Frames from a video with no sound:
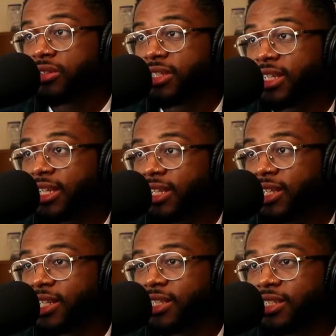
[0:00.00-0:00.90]
Yeah,
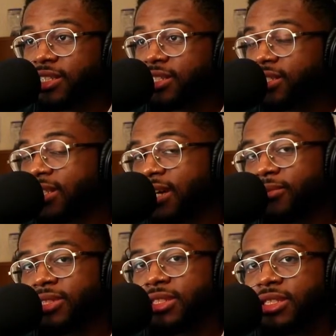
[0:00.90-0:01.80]
but that was
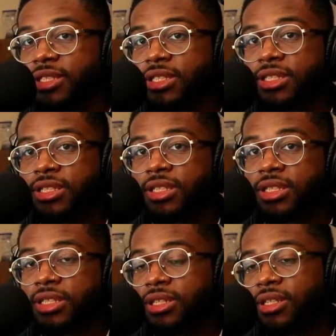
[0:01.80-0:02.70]
a lead
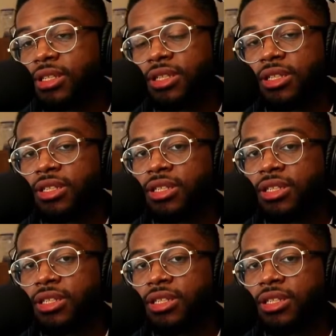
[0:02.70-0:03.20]
single that had.